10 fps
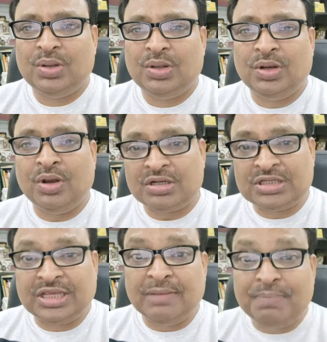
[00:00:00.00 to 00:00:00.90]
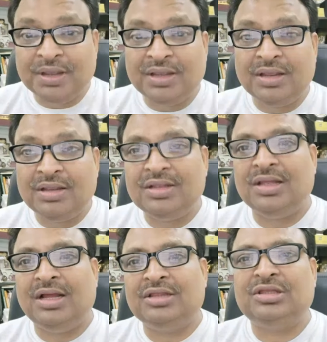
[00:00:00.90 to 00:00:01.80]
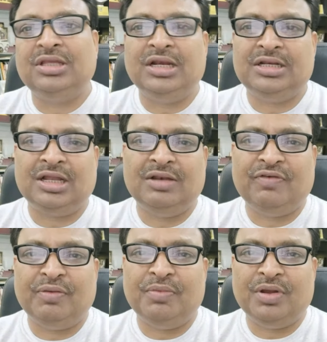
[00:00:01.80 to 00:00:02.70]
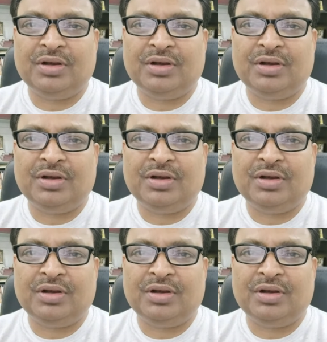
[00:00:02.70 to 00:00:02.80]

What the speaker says: not keeping a theoretical framework.